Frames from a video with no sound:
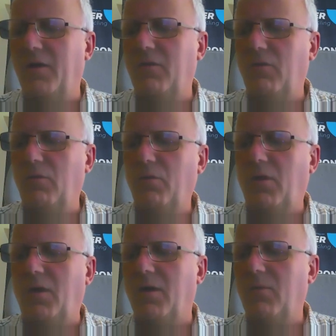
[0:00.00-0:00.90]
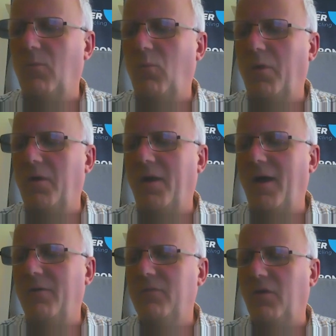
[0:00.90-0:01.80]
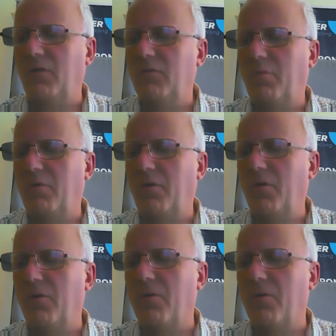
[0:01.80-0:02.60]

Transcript: you're looking at 1.5 tons per hour,